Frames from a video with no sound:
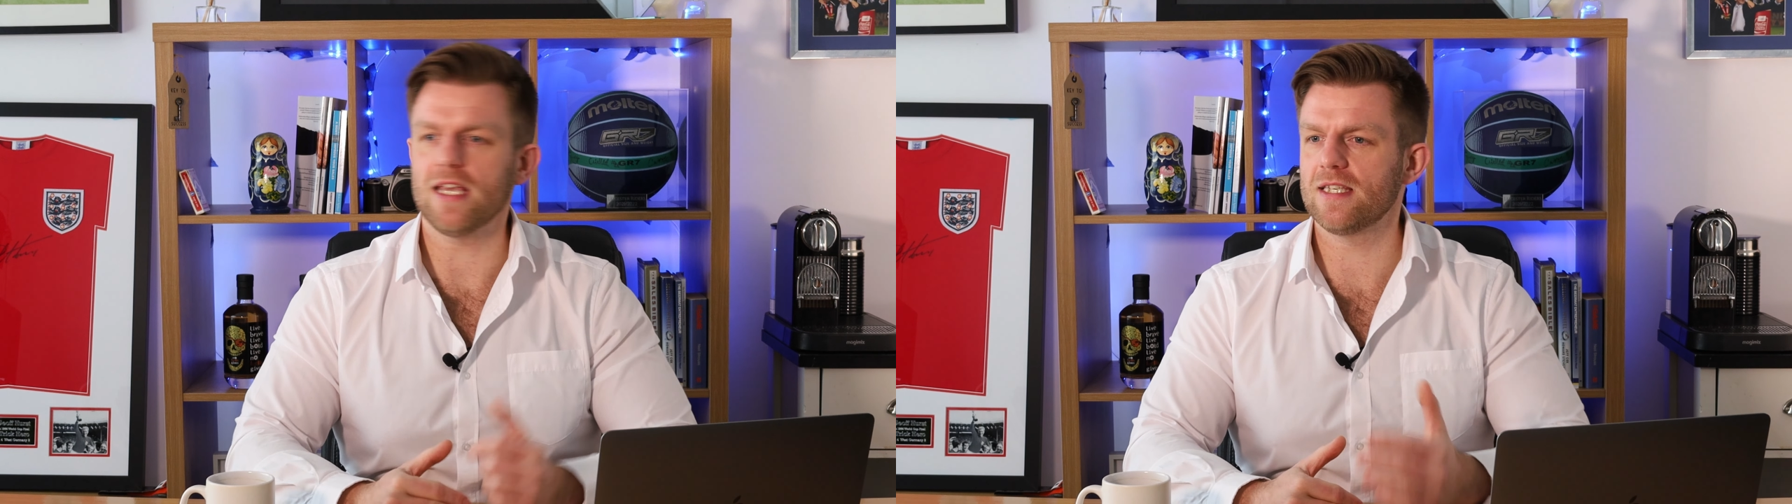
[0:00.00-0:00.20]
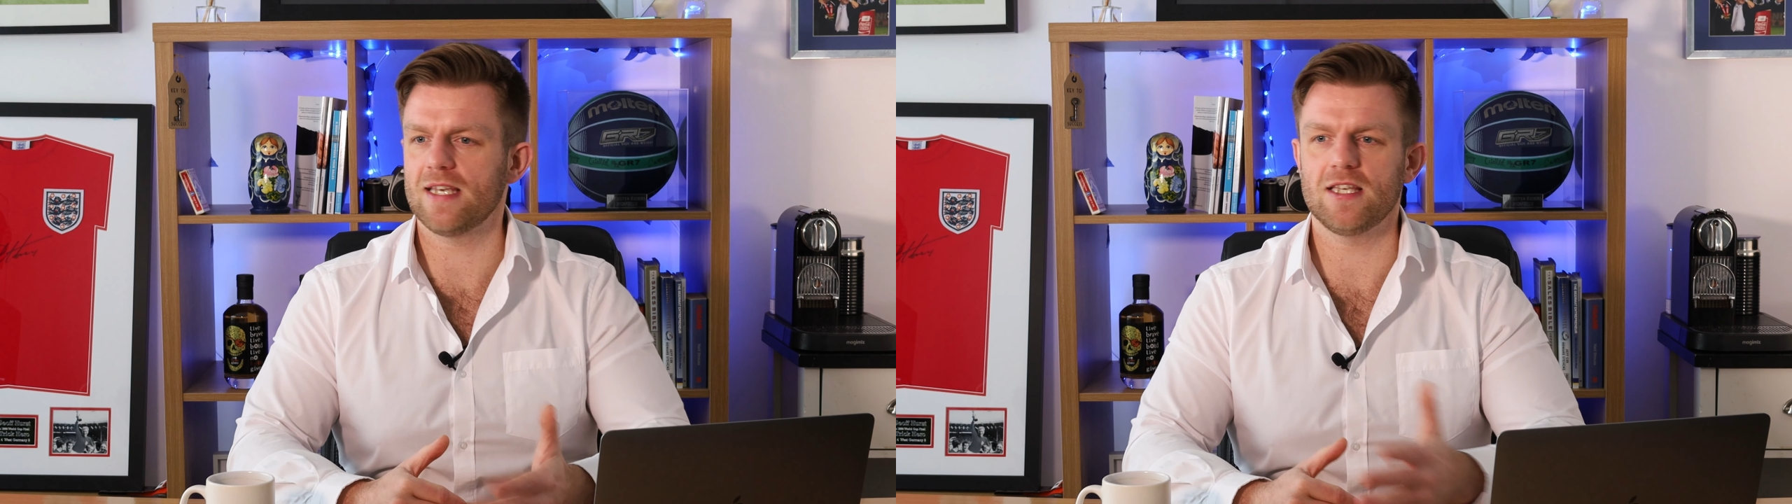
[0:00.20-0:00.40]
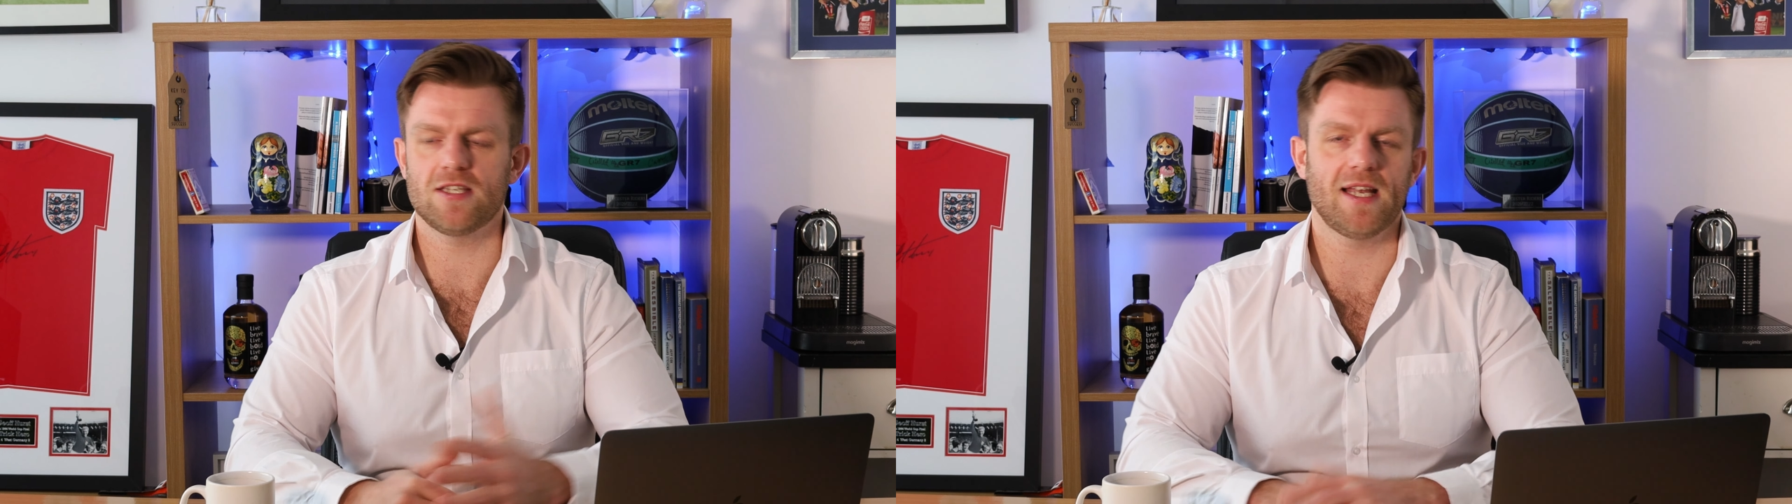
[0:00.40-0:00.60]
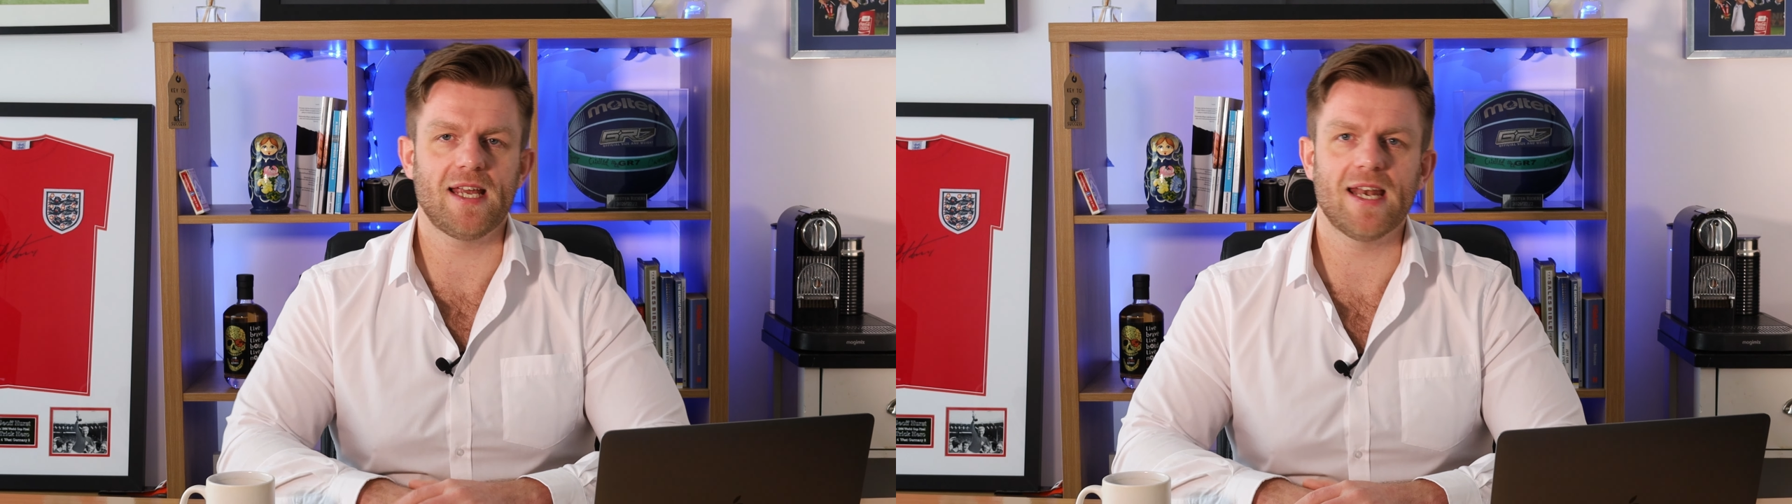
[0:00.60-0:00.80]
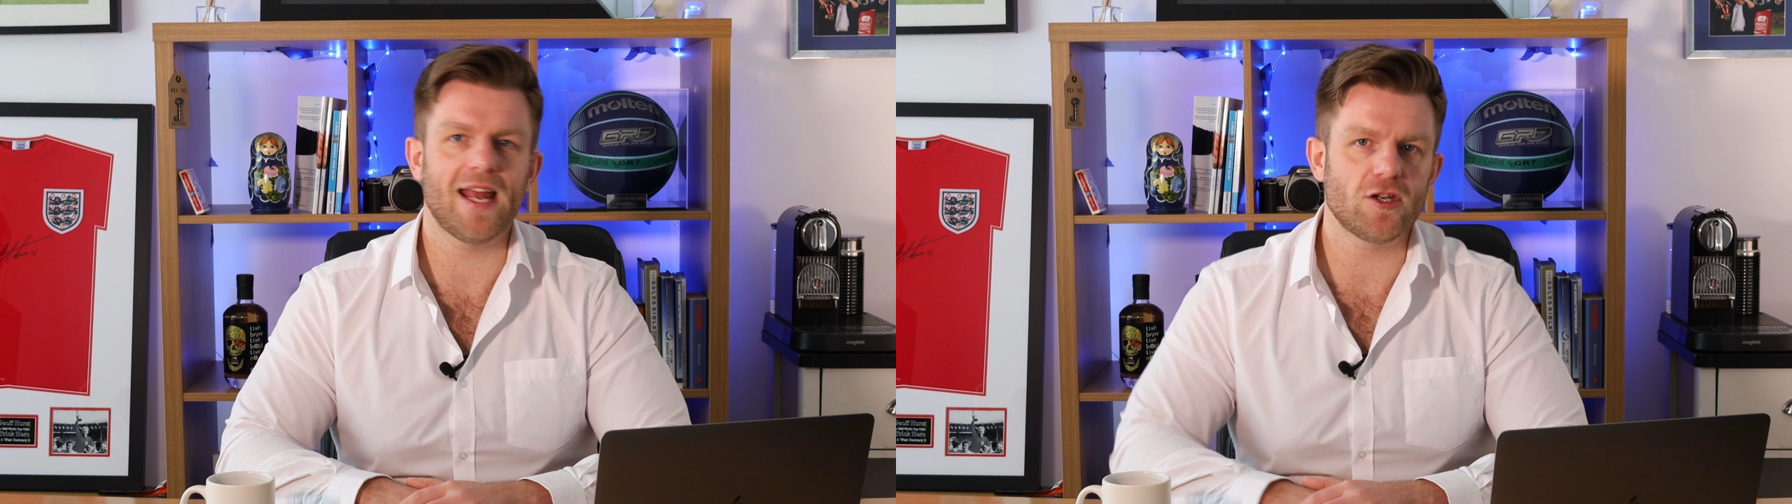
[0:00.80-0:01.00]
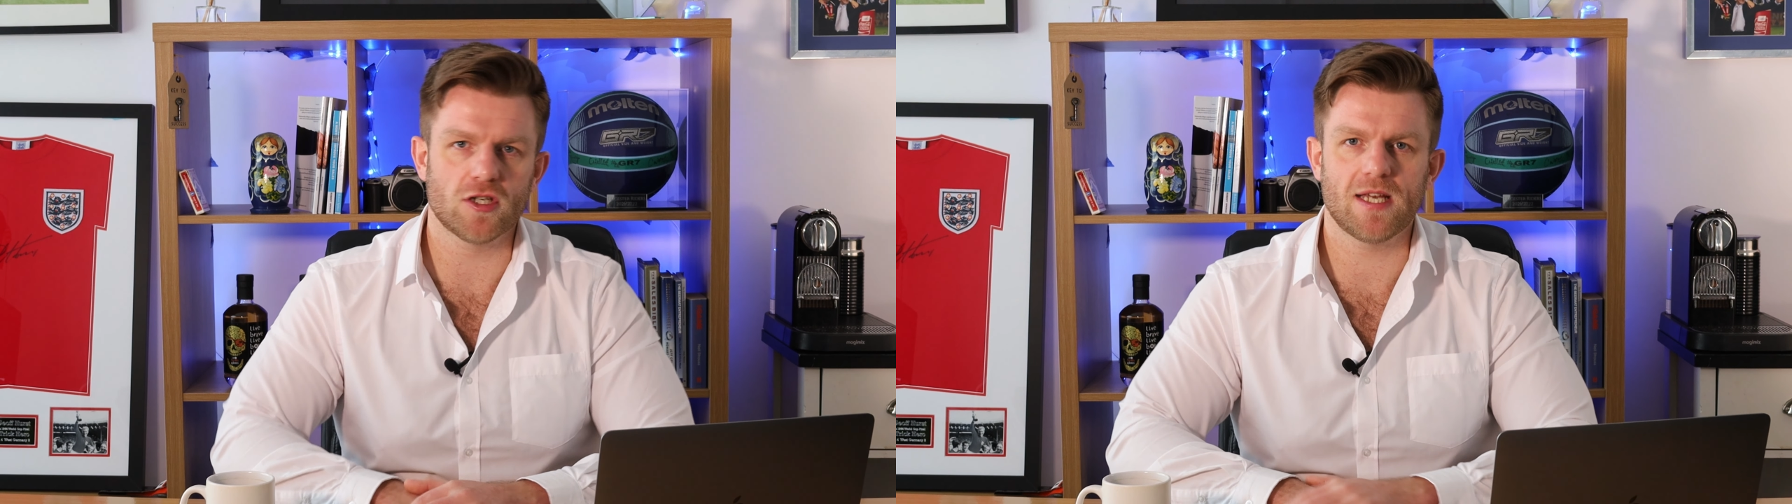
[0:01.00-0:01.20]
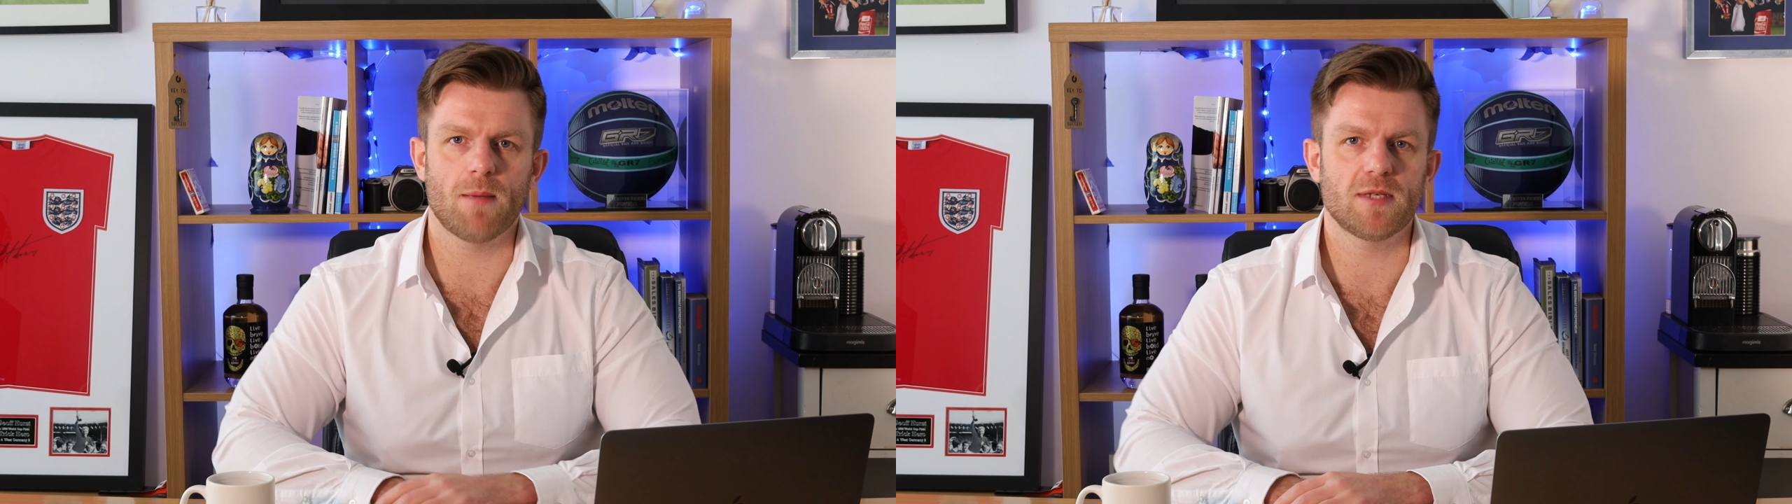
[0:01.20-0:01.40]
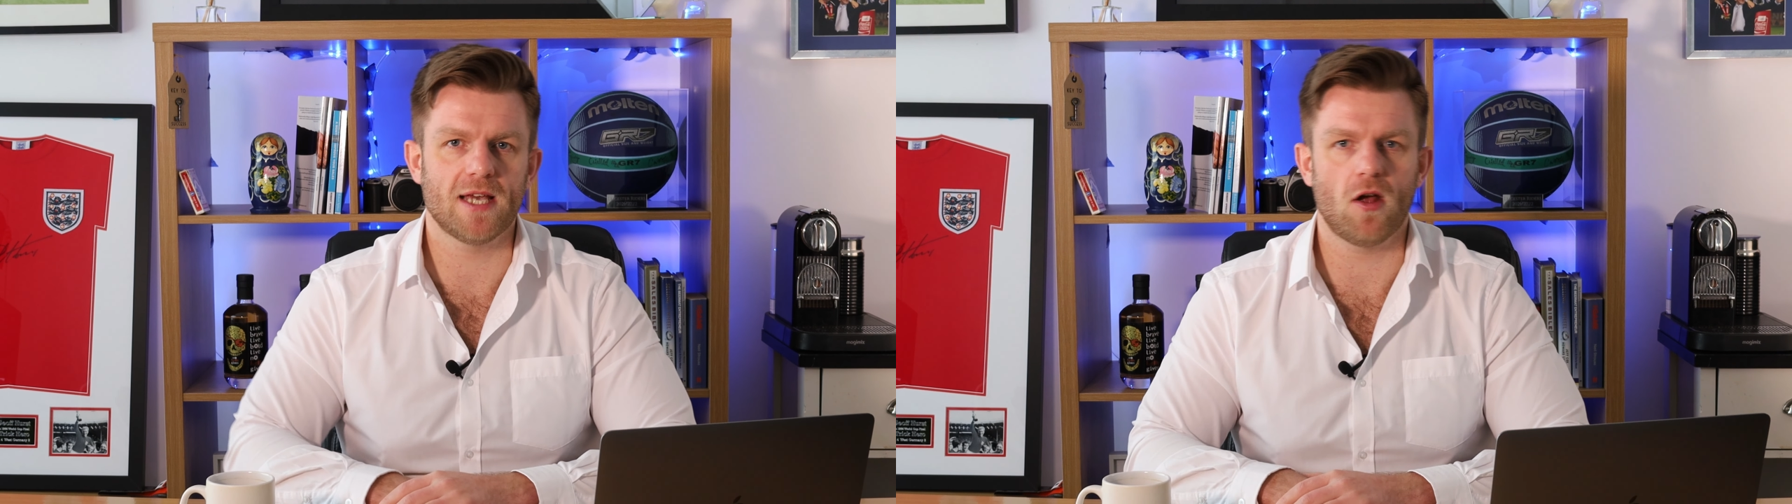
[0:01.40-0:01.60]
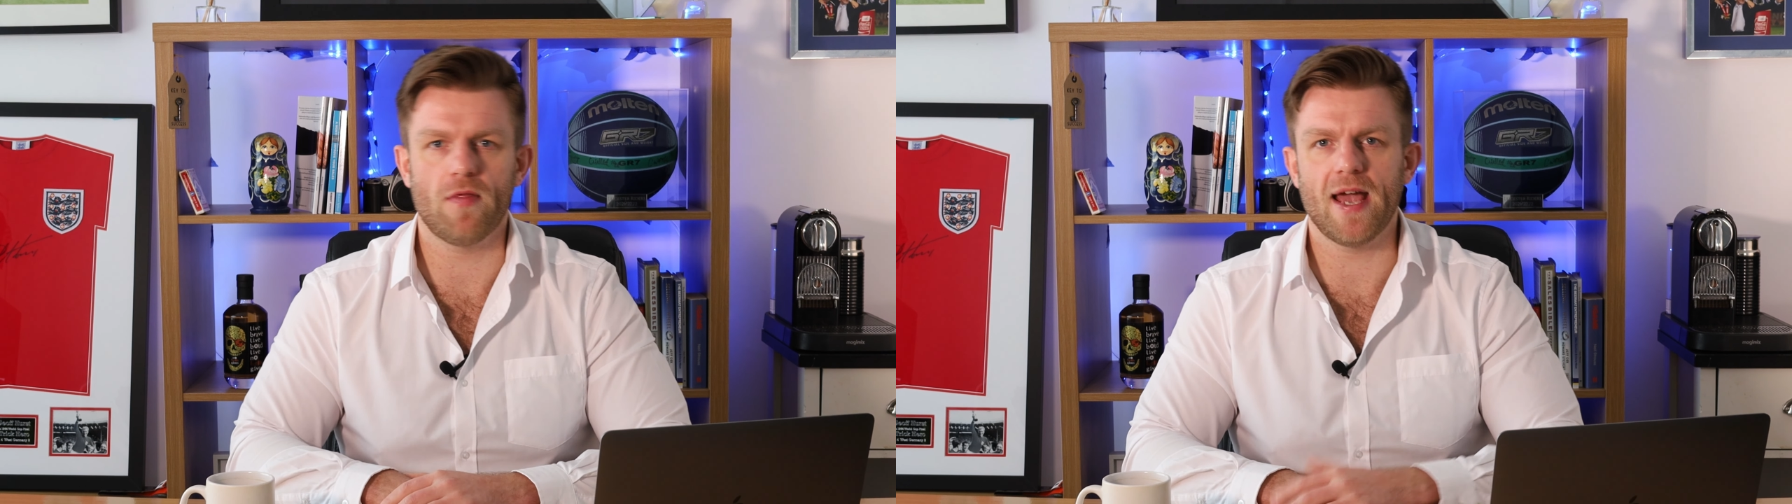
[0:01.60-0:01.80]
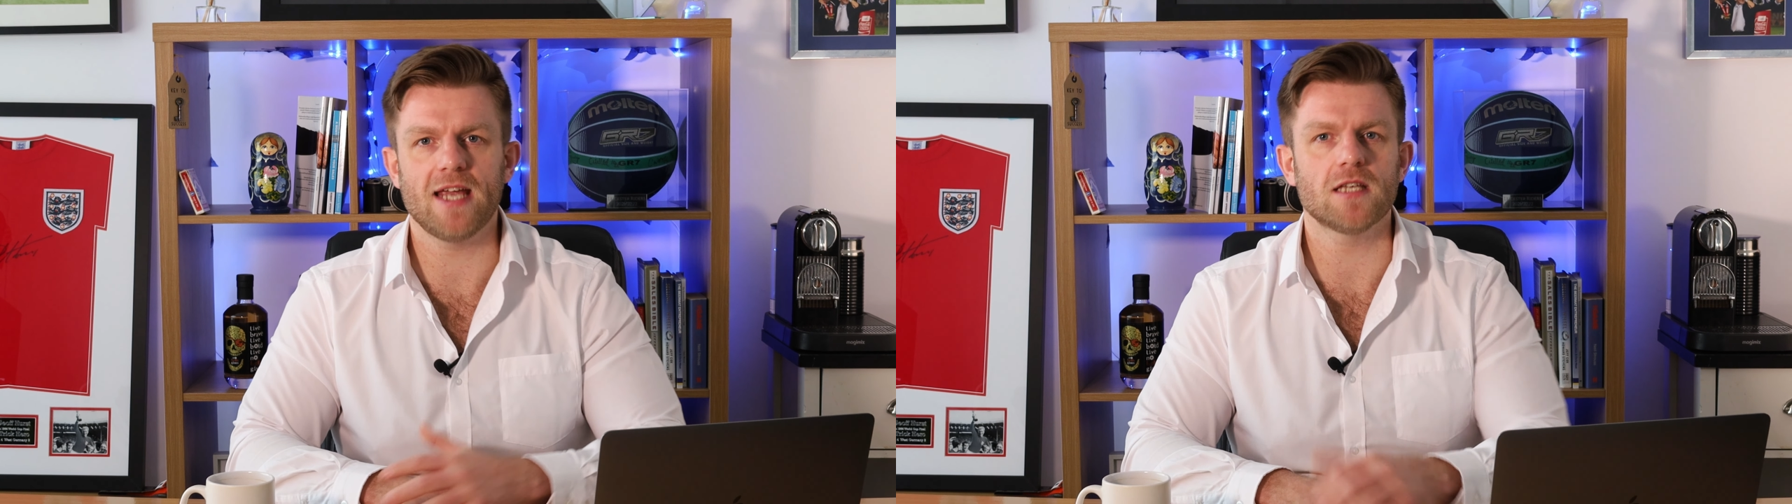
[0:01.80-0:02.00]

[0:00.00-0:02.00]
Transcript: you stick in an extra 10% on there,